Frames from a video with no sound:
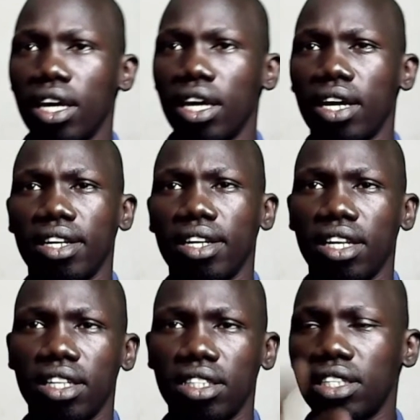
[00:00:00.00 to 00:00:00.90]
and
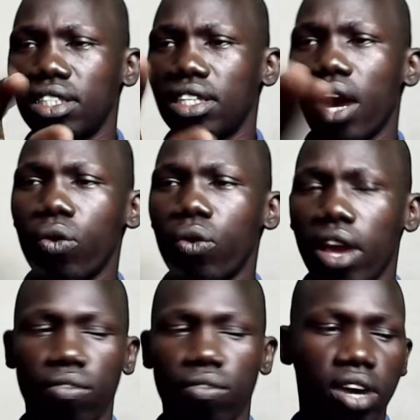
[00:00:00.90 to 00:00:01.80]
this is how you
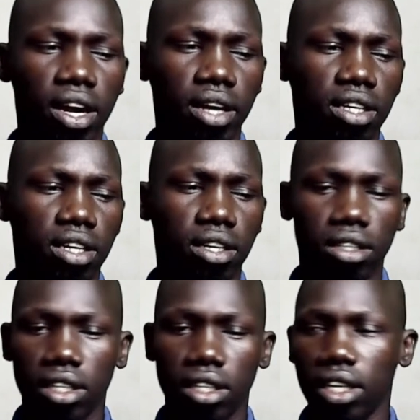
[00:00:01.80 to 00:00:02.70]
can find uh,
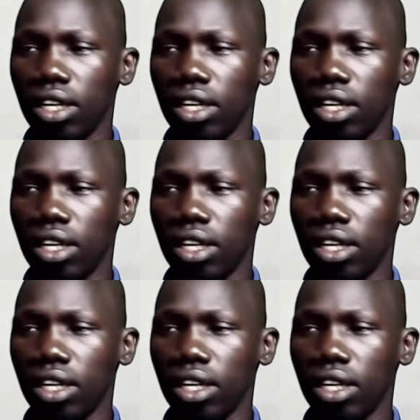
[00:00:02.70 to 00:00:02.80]
the